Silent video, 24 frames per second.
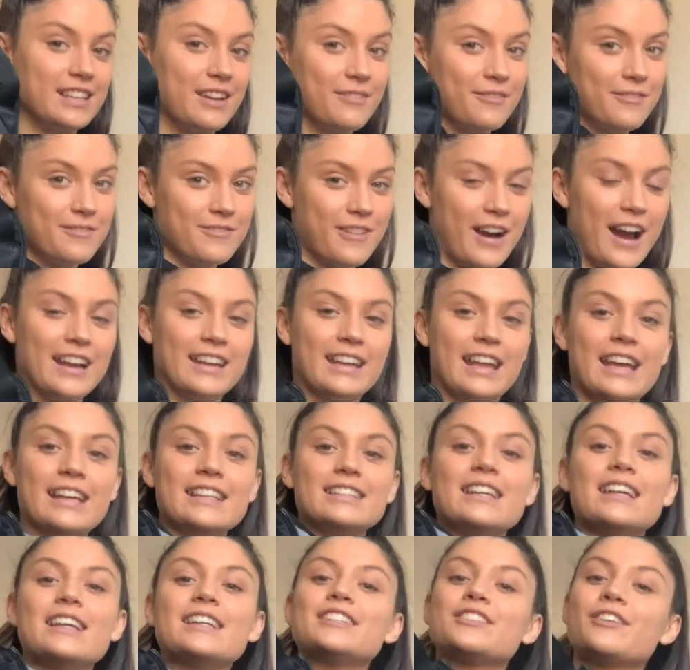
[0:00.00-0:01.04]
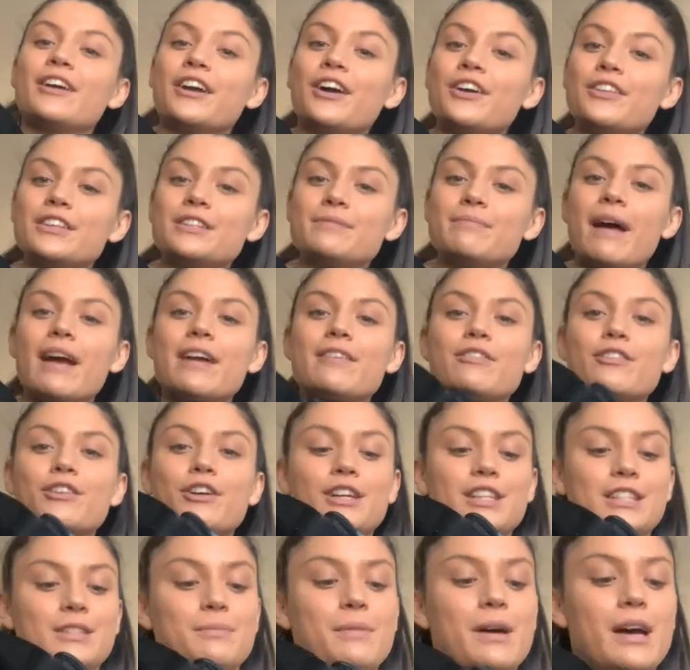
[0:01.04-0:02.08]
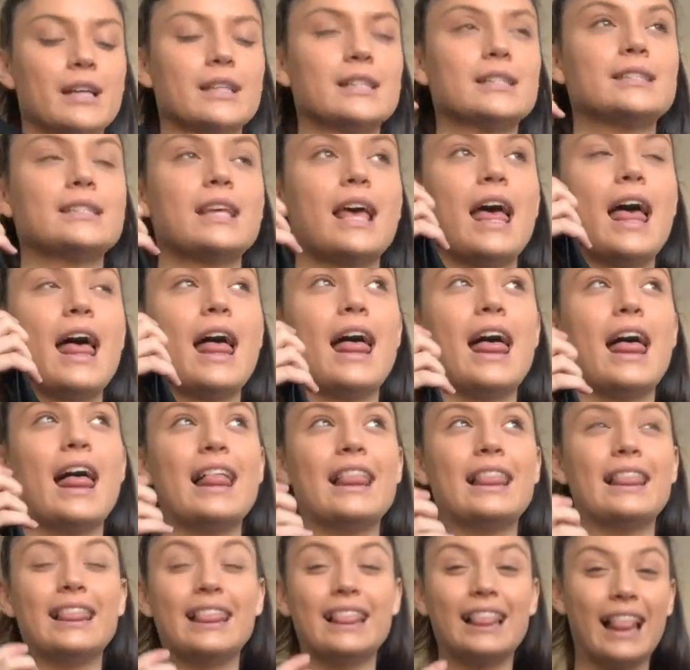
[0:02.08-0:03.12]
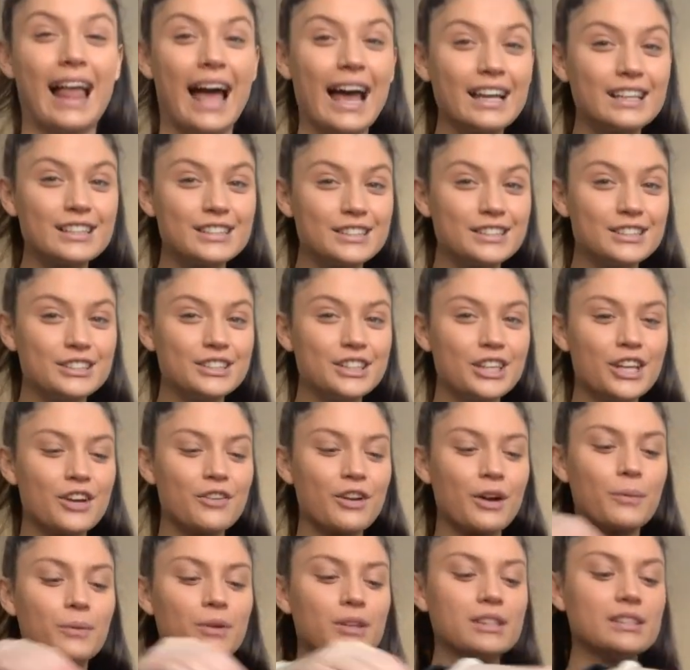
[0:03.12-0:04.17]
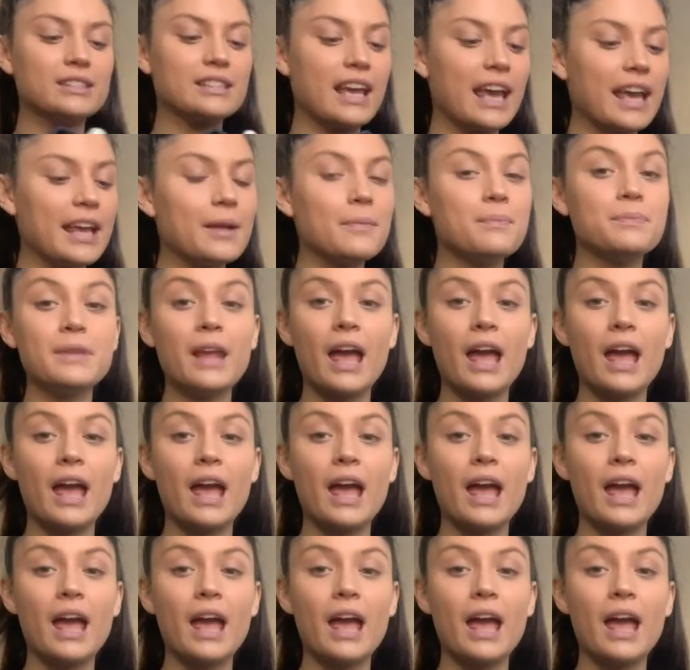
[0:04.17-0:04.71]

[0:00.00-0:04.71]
and Fridays. So I got this bag for Christmas last year, I want to say,